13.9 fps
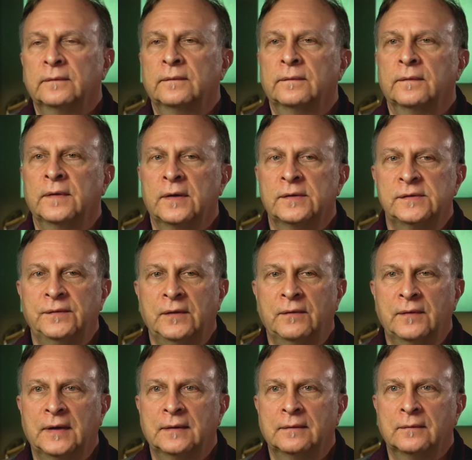for those of
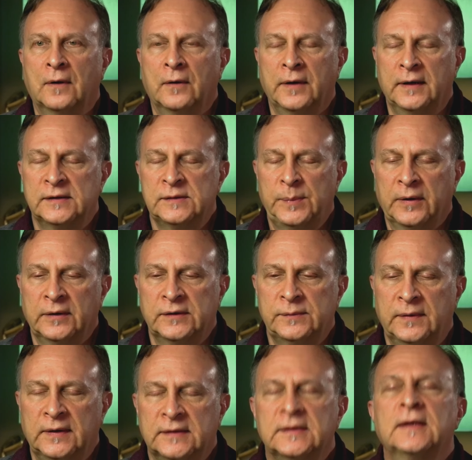you that are inexperienced
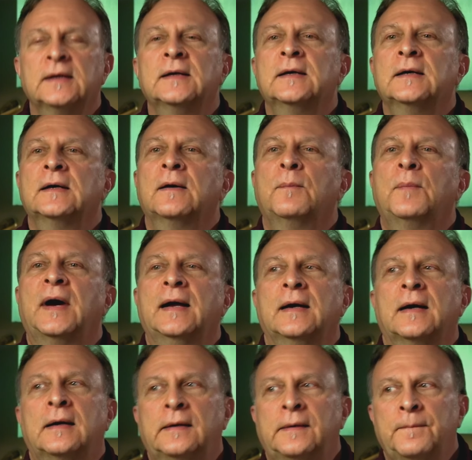with this. But
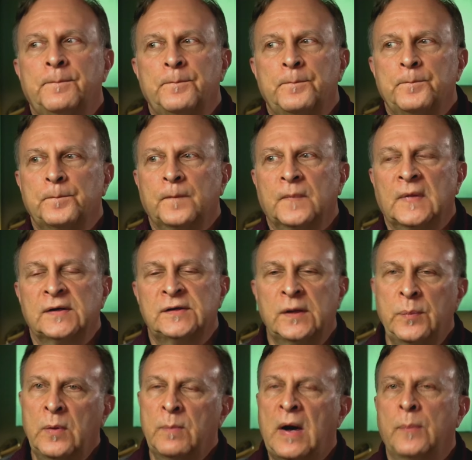so
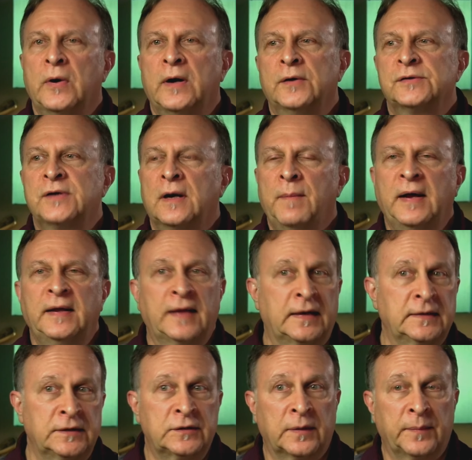the boom operator is going to make
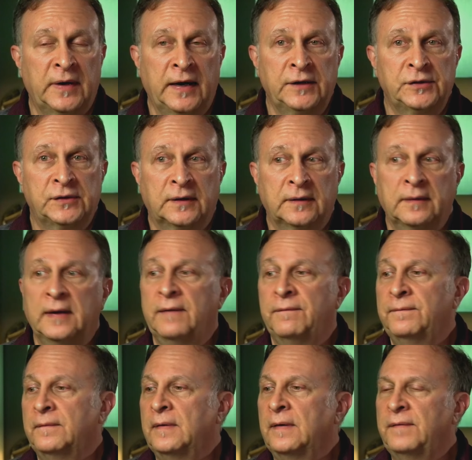that determination.
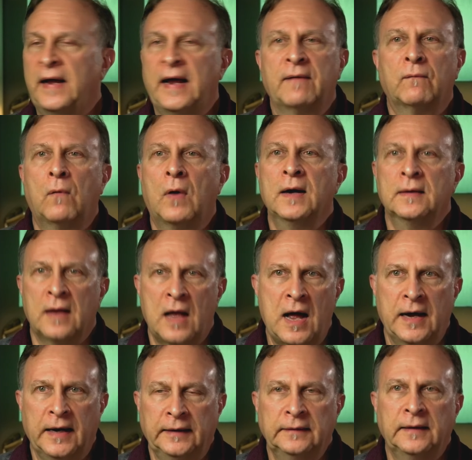If they have one
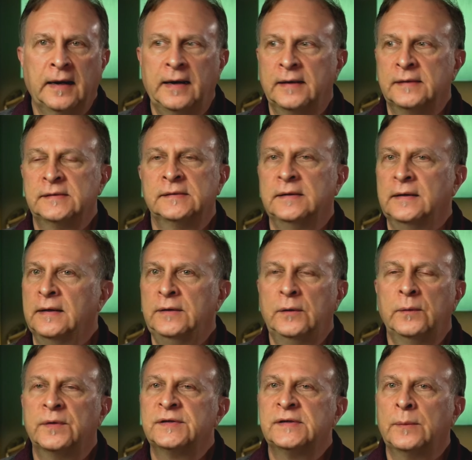line and it's in
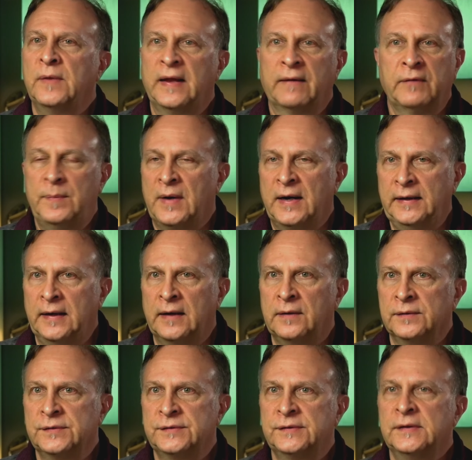unison with everybody
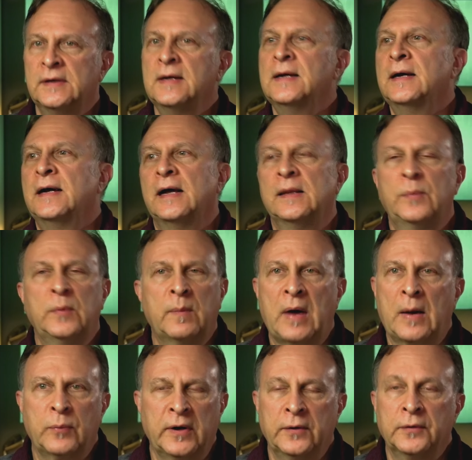else and the boom
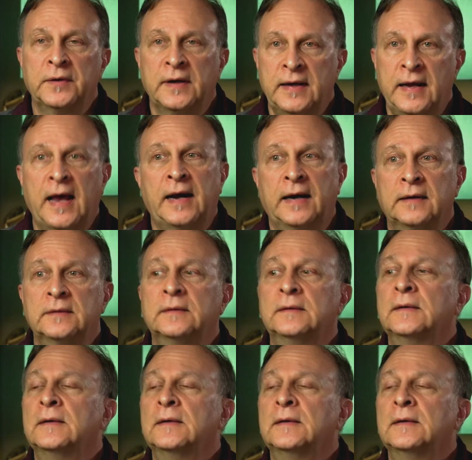operator can get it,